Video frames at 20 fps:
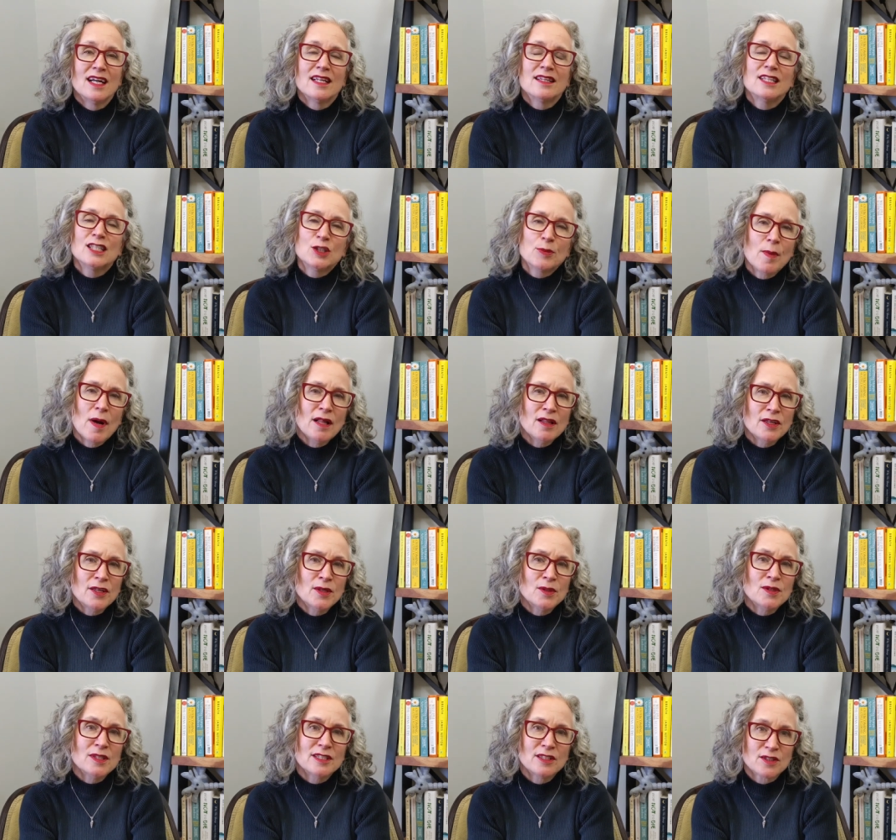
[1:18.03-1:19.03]
This
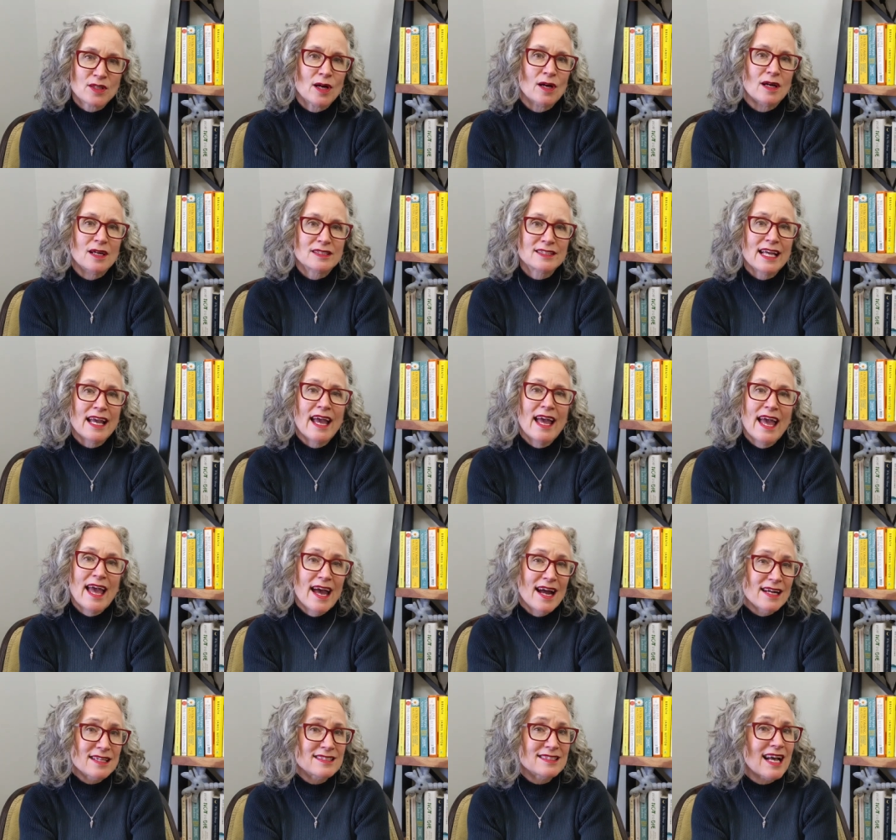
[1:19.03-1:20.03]
molecule is called
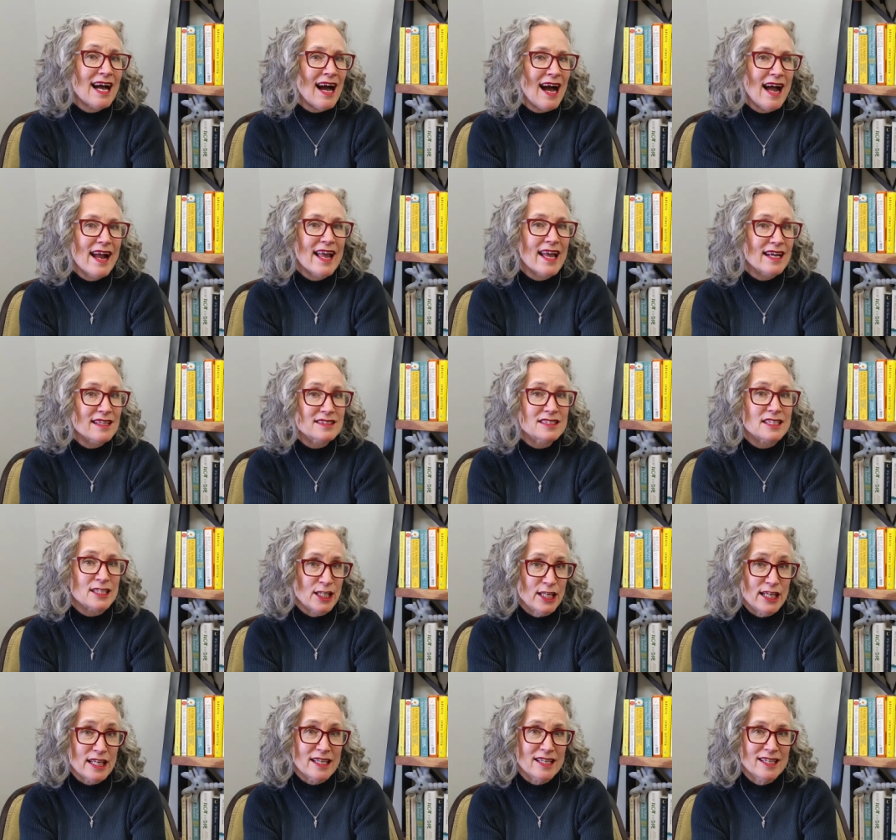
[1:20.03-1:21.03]
XIST.